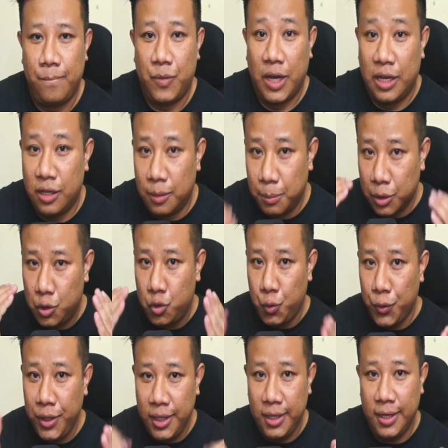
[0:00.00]
And number
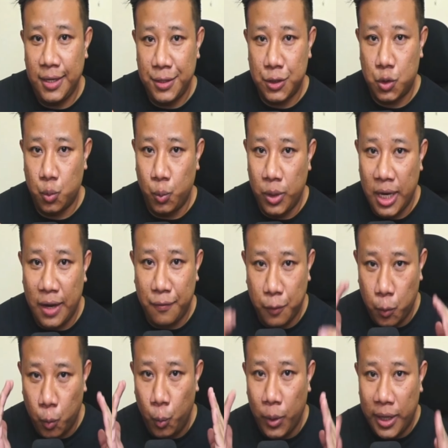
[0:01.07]
three is we have a
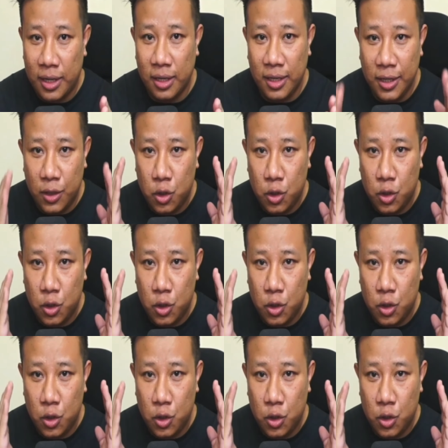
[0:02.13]
weekly